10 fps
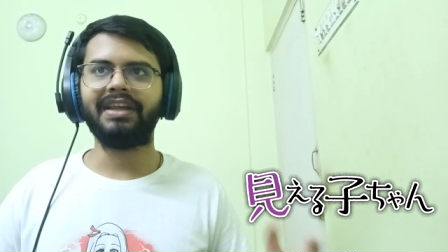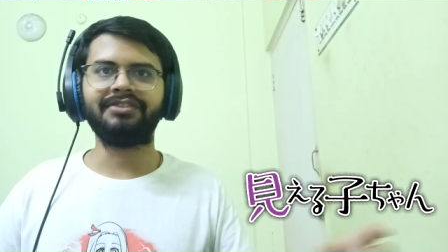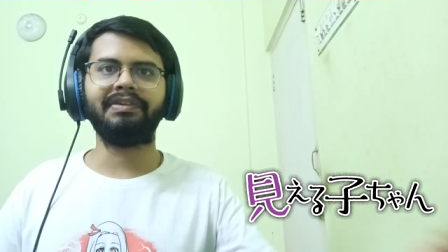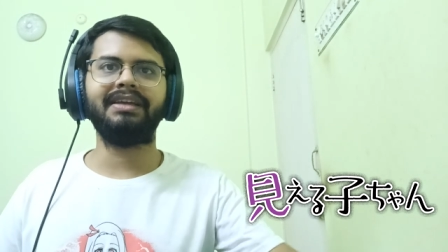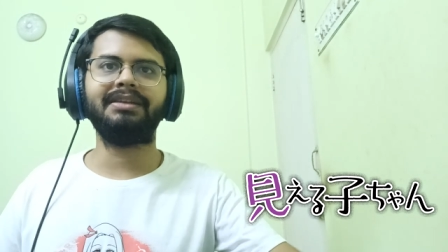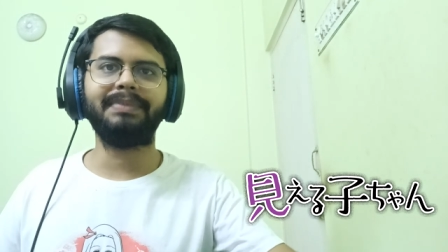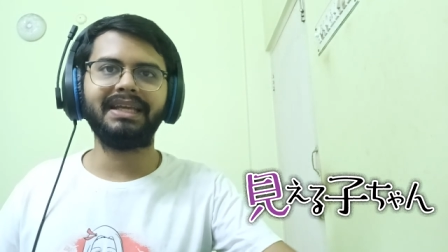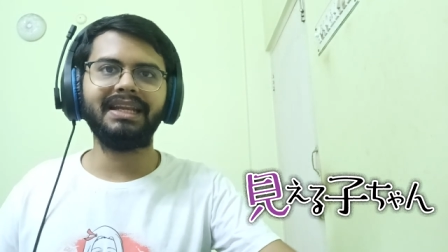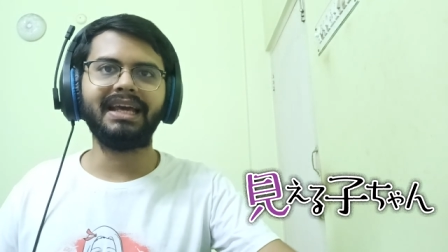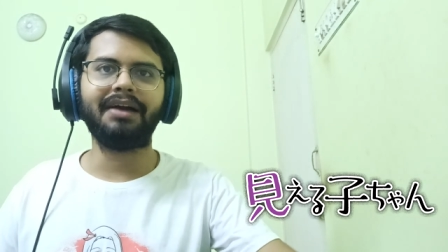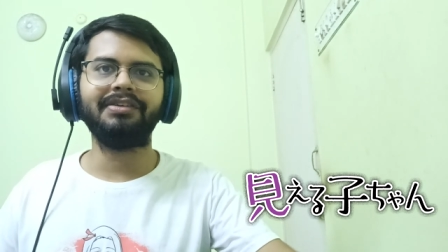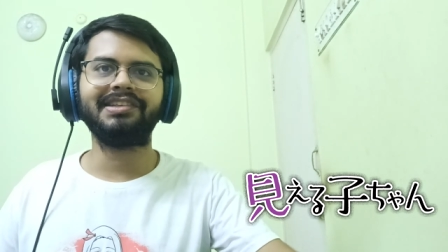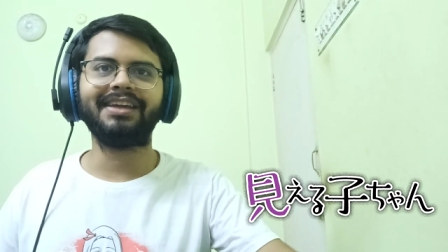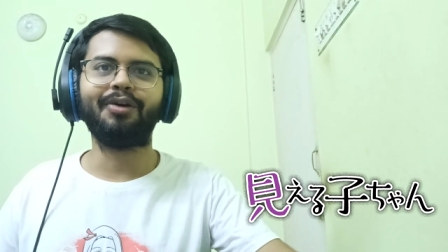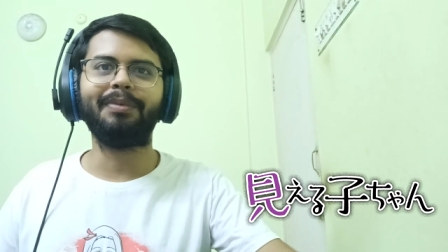know, that's why at the beginning I
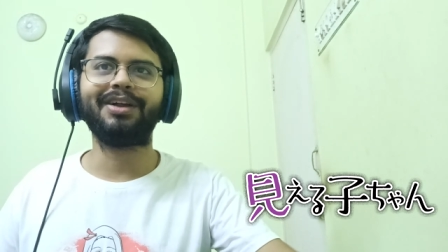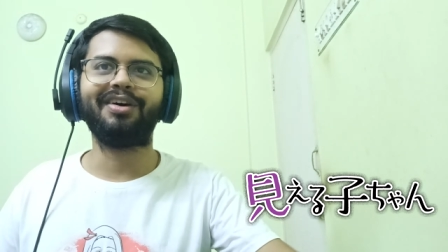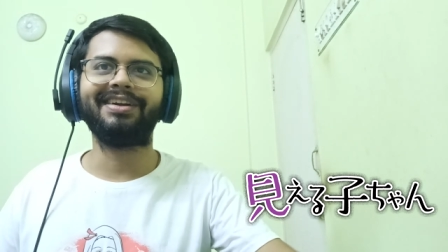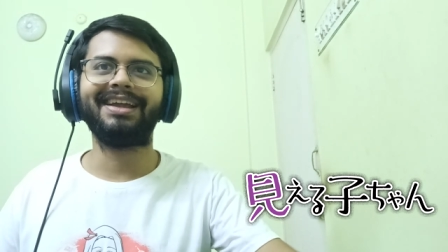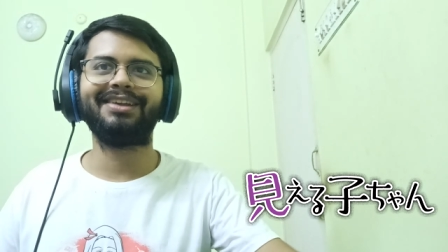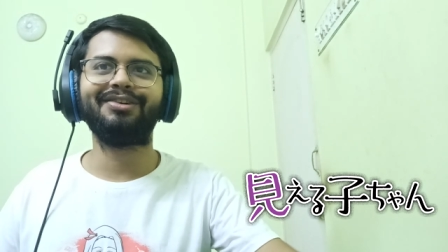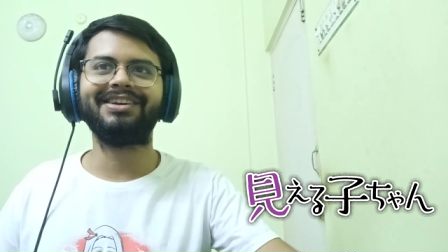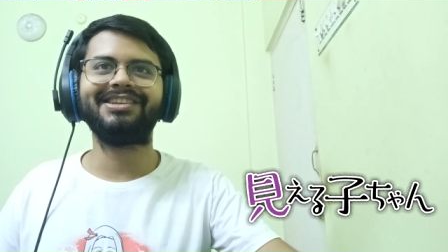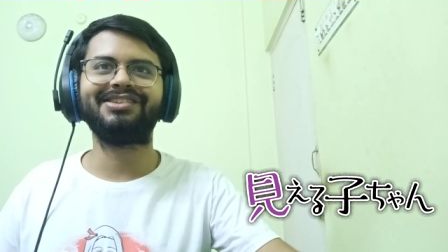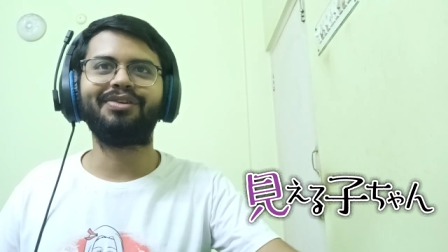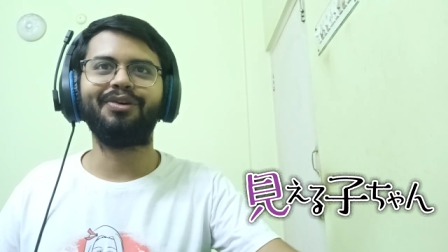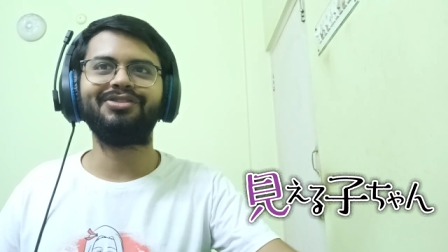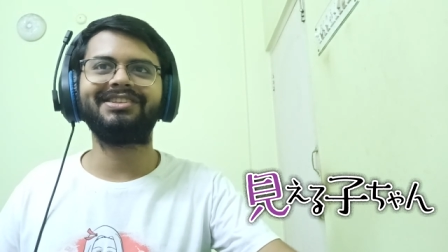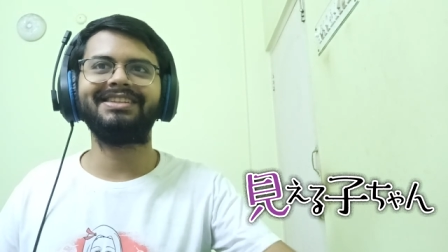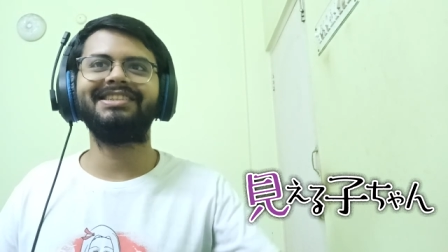was like, oh my god, like, look at this
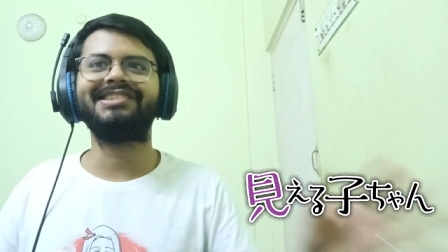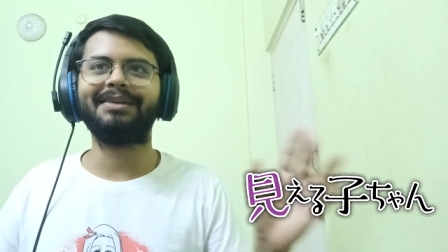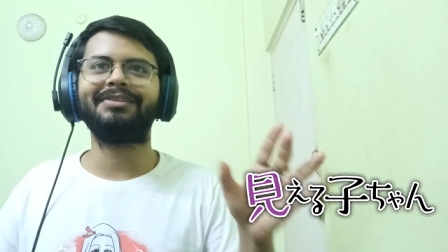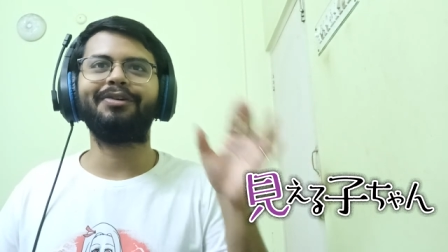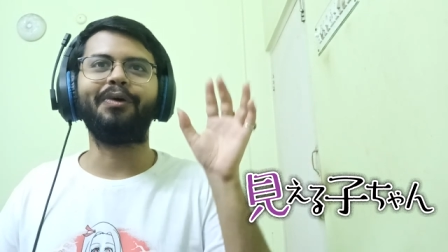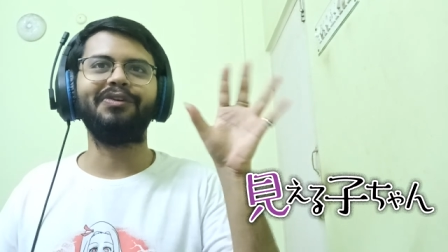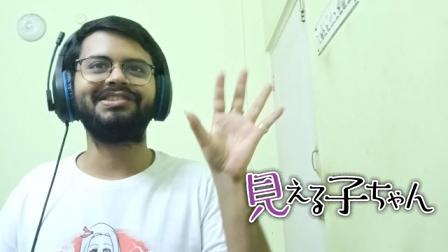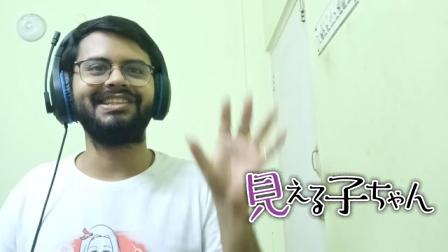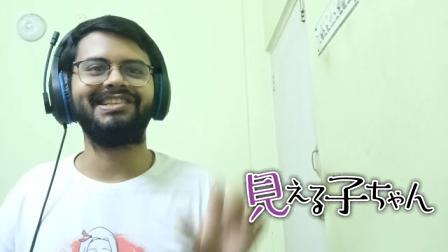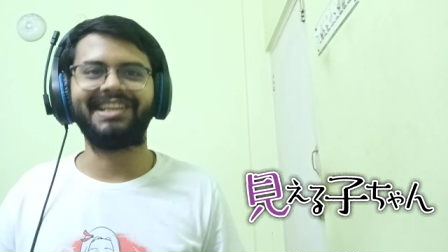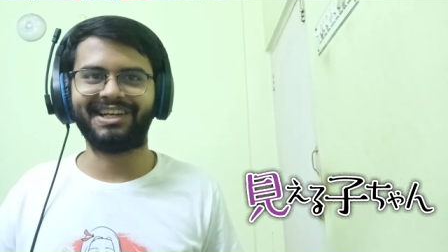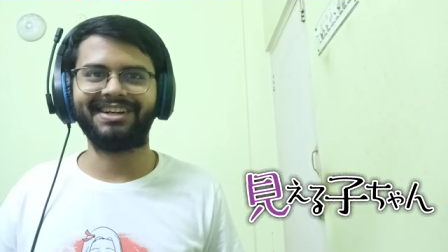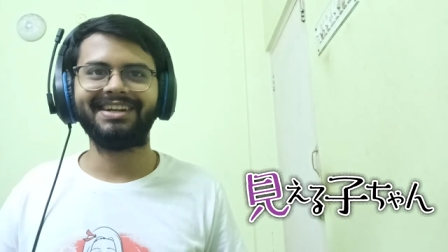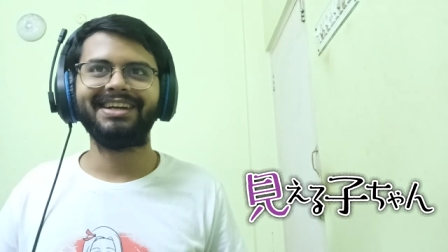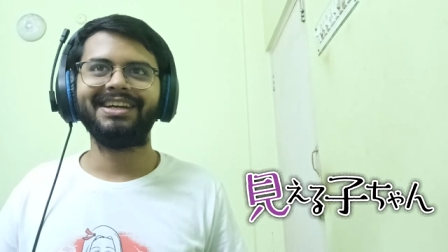ghost. This time the ghost is
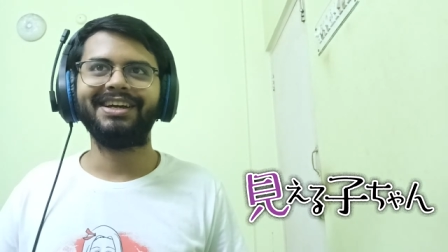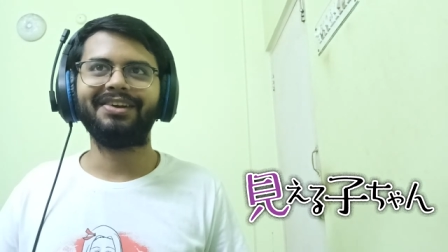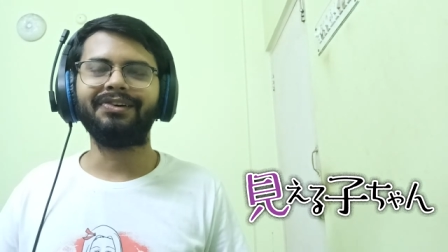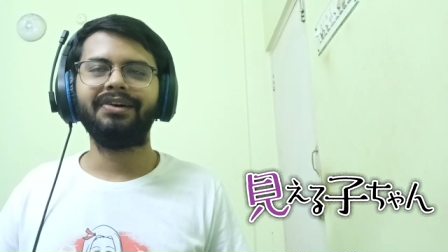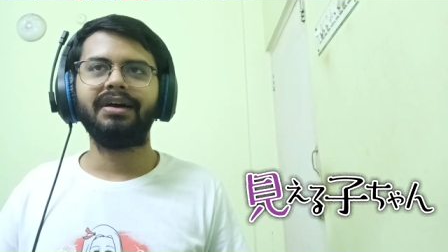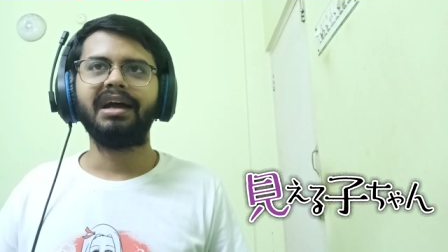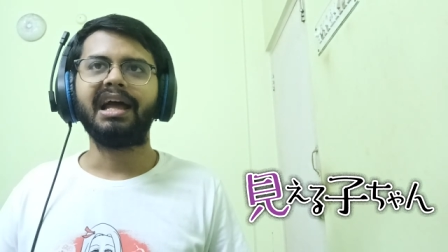there, you know.